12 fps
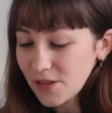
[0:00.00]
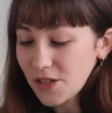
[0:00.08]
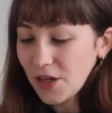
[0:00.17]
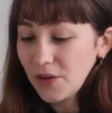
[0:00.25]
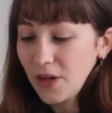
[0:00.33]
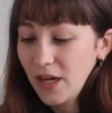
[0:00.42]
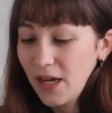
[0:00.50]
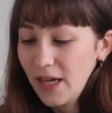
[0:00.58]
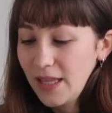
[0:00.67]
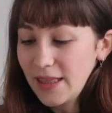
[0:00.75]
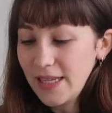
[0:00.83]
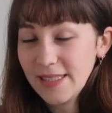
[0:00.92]
So
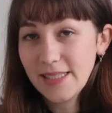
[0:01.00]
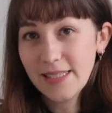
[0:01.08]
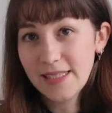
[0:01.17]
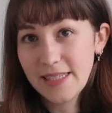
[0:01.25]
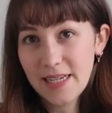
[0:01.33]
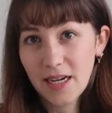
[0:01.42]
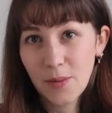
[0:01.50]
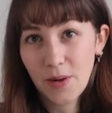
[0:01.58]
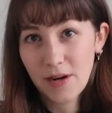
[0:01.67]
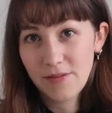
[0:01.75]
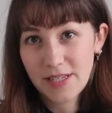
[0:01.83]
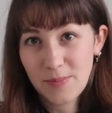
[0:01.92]
this is a
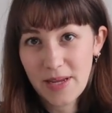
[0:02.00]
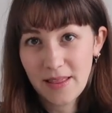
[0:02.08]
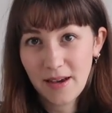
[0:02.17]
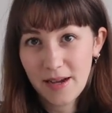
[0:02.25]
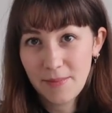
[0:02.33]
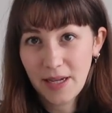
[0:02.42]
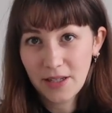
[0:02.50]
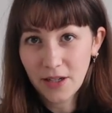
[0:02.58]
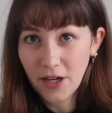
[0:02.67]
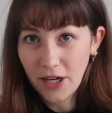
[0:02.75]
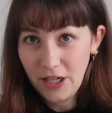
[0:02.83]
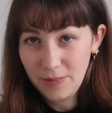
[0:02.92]
DIY recipe that I make at
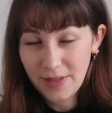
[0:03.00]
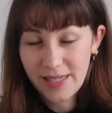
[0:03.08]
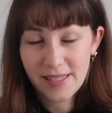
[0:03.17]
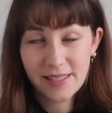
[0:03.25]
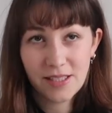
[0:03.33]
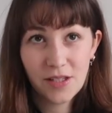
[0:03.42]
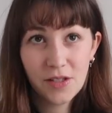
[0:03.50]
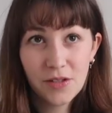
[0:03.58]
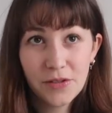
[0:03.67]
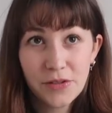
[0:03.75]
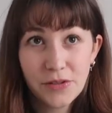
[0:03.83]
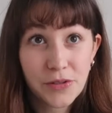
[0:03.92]
home. It's
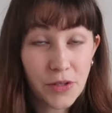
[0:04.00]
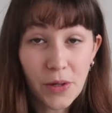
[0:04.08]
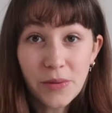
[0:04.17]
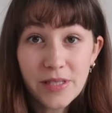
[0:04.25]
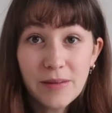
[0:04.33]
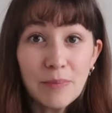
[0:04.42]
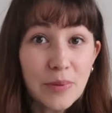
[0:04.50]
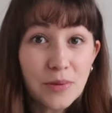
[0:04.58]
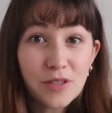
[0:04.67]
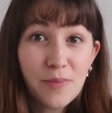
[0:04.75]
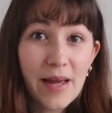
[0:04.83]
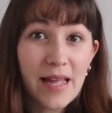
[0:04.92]
so simple
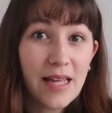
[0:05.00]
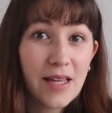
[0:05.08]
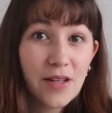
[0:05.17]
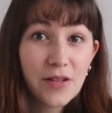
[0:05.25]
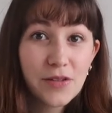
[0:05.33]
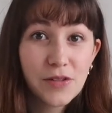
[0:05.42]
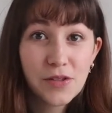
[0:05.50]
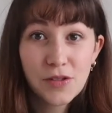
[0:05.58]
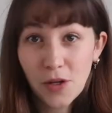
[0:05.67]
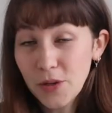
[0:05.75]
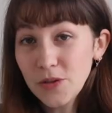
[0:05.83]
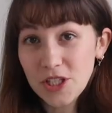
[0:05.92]
to make,
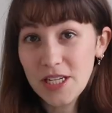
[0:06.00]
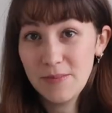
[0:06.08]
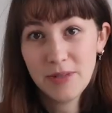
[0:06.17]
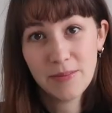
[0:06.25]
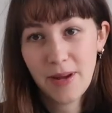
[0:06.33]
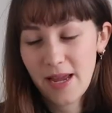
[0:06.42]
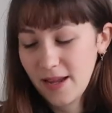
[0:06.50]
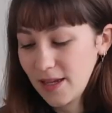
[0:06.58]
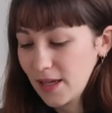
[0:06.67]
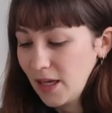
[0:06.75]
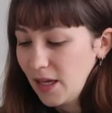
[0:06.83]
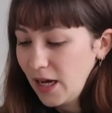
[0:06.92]
so cheap to
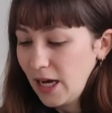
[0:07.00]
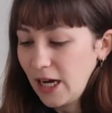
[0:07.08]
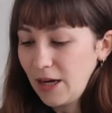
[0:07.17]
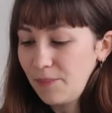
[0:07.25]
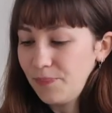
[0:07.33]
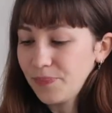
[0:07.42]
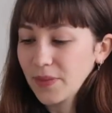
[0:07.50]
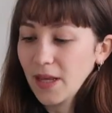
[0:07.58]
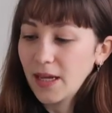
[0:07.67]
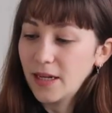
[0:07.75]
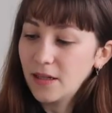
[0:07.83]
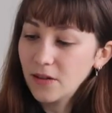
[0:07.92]
make, and
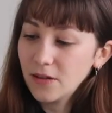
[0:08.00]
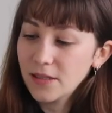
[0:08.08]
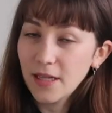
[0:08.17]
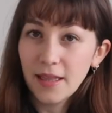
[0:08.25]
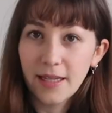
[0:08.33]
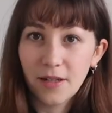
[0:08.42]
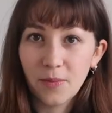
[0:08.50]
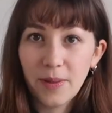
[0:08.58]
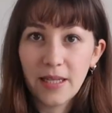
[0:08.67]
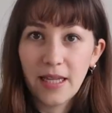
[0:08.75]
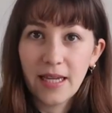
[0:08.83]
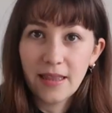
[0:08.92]
it looks a little
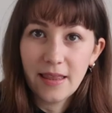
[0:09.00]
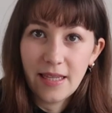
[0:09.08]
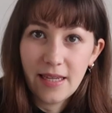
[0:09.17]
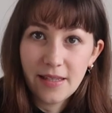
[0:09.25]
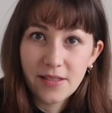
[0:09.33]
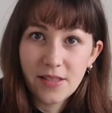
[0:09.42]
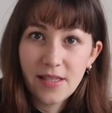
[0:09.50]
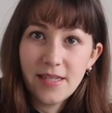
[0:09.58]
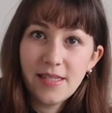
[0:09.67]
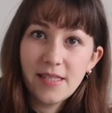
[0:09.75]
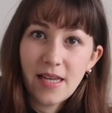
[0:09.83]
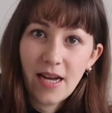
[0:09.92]
bit like this.
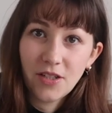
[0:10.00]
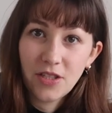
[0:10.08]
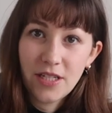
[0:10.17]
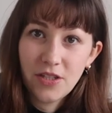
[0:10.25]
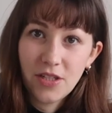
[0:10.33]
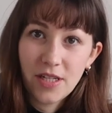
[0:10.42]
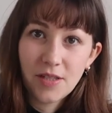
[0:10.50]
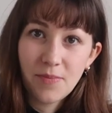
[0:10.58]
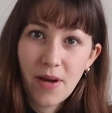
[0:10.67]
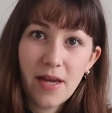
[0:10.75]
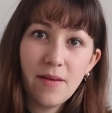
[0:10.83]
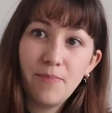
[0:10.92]
This is actually just
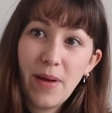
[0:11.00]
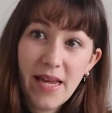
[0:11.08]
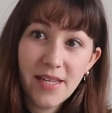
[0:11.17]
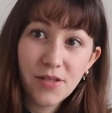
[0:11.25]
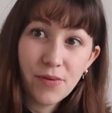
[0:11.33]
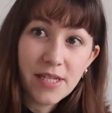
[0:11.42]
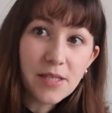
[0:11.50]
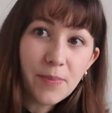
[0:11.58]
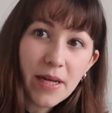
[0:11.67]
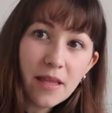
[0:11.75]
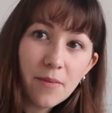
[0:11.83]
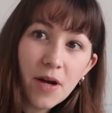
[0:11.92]
my base
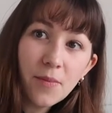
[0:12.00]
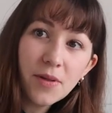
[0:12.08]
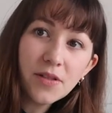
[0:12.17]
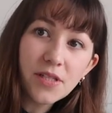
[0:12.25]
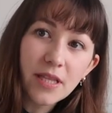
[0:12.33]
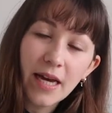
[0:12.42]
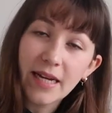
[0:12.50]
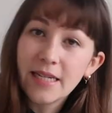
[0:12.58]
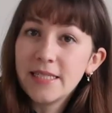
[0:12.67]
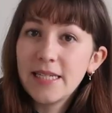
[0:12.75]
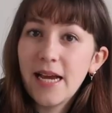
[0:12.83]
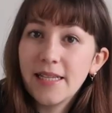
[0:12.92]
recipe at the moment, so that
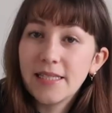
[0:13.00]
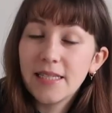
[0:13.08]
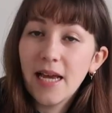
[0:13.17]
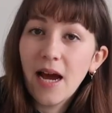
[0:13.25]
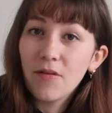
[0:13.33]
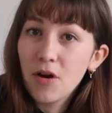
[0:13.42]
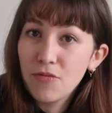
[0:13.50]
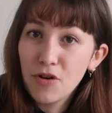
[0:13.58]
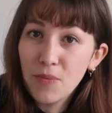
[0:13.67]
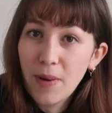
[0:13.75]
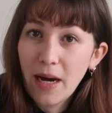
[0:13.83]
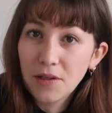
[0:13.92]
contains
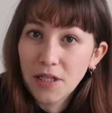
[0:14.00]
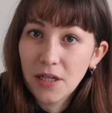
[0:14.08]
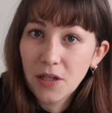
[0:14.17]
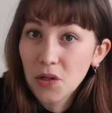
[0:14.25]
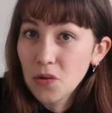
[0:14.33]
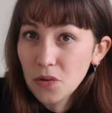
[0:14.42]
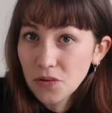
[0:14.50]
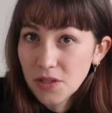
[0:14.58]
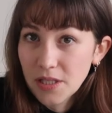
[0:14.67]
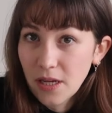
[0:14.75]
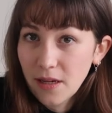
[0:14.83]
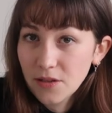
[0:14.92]
arrowroot powder and
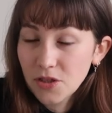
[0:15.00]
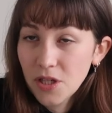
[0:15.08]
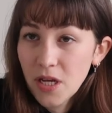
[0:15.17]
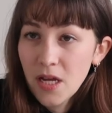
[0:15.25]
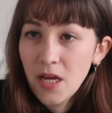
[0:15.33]
cornstarch.